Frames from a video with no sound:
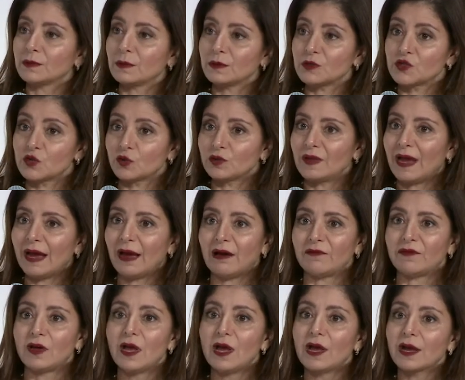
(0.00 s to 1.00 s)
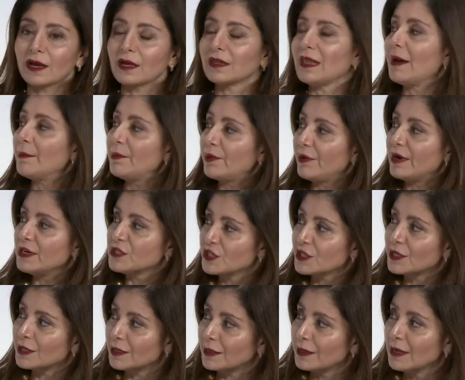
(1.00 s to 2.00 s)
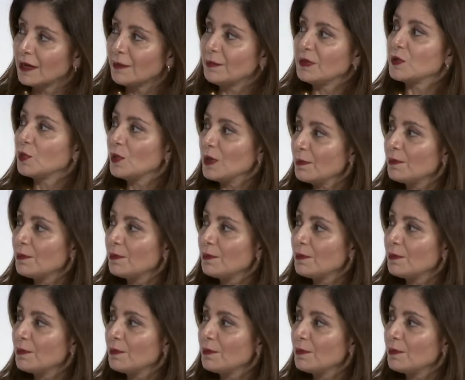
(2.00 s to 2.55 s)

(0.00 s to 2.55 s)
should have collaboration between